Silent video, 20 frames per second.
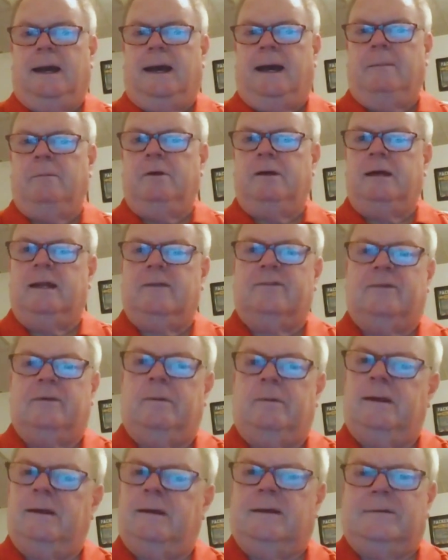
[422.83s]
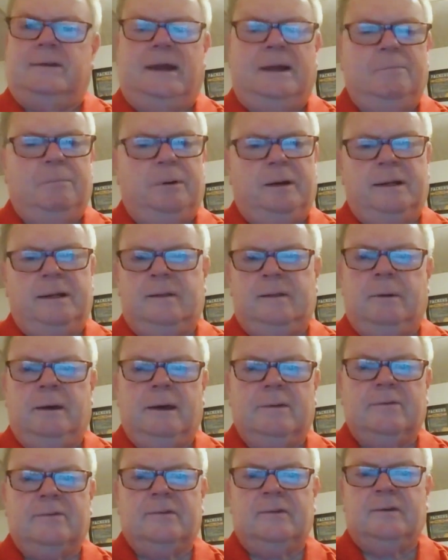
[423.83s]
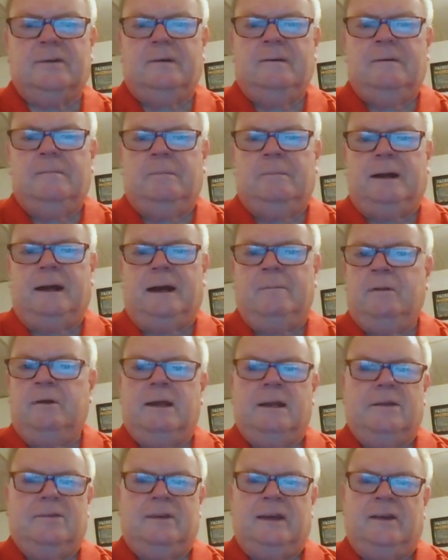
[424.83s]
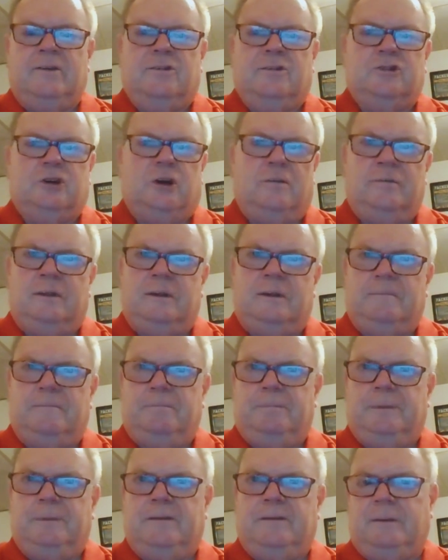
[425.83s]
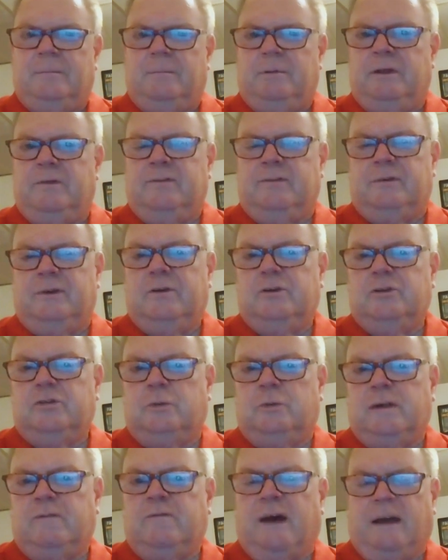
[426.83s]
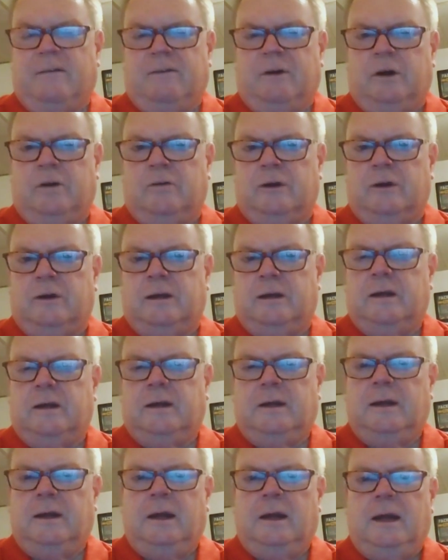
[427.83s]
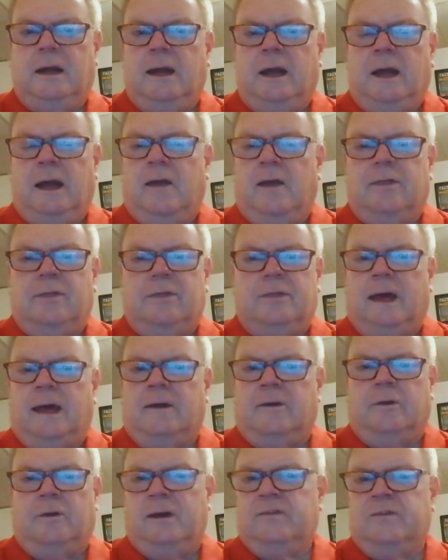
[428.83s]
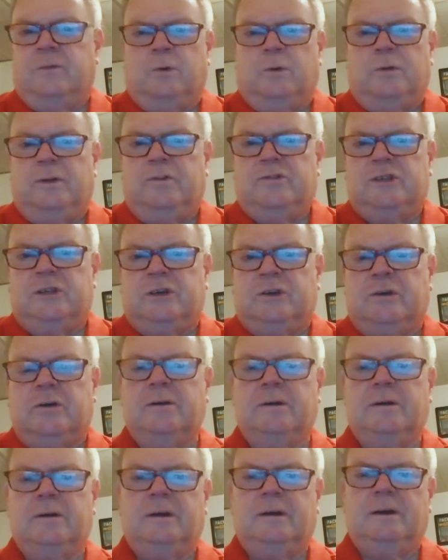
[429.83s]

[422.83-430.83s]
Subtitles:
I'm looking at somebody, he's not putting the best, but I'm looking at Xander Schauffele. He's at plus 2,500. I know he hasn't won this year.